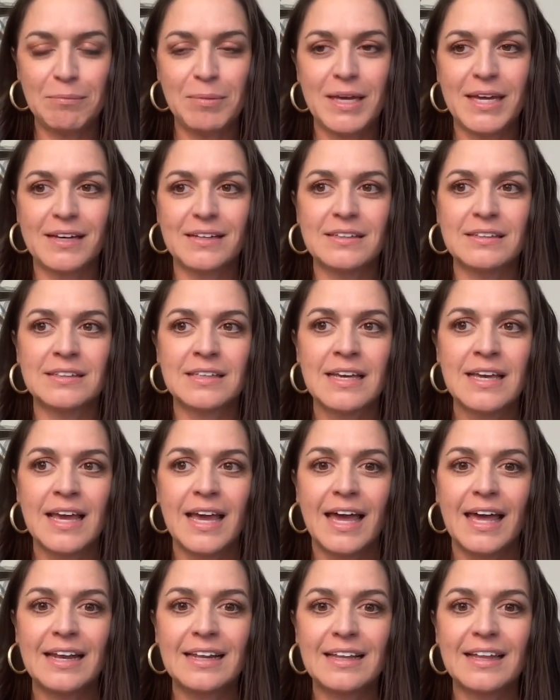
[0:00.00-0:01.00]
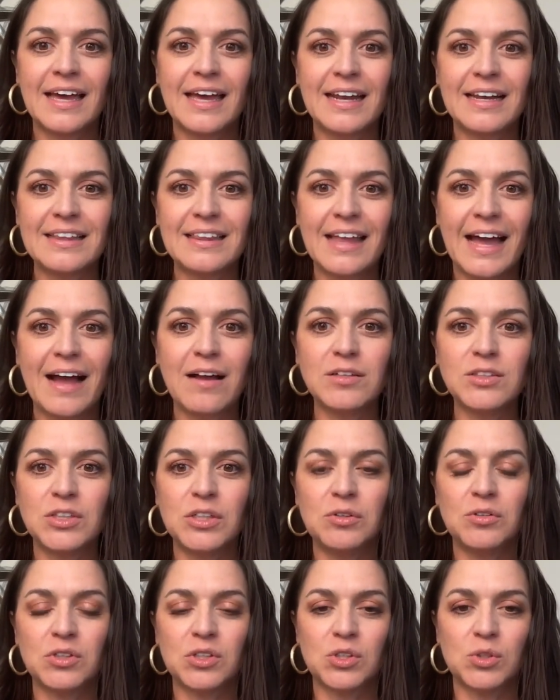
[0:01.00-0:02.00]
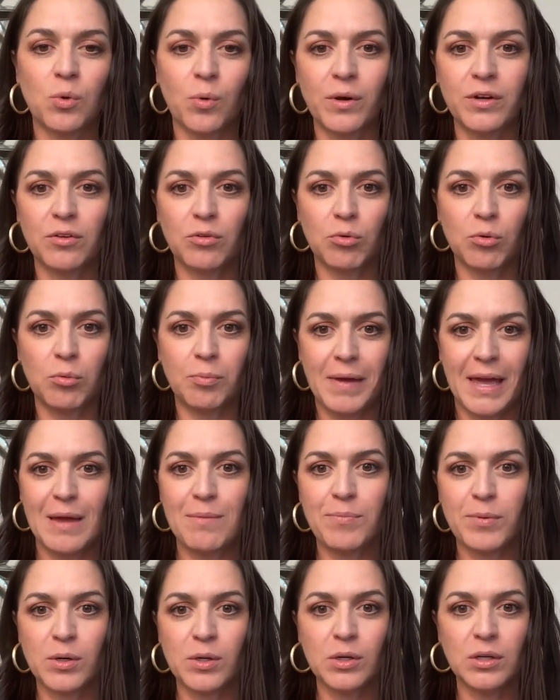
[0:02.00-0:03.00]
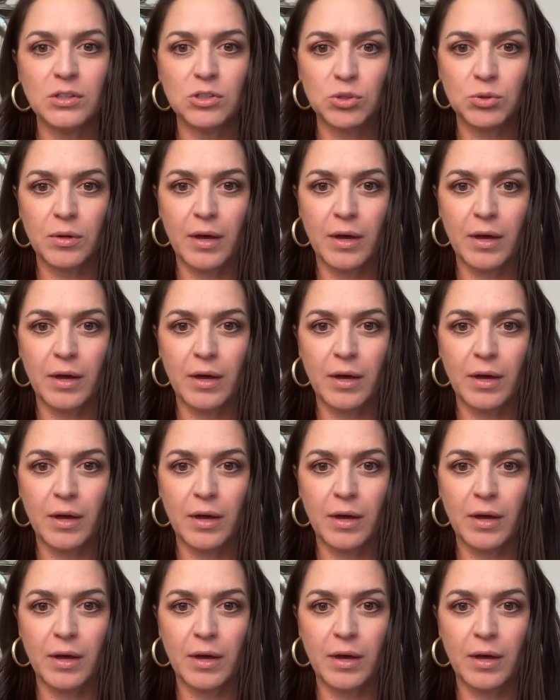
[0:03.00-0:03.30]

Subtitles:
because it allows you to sort through paper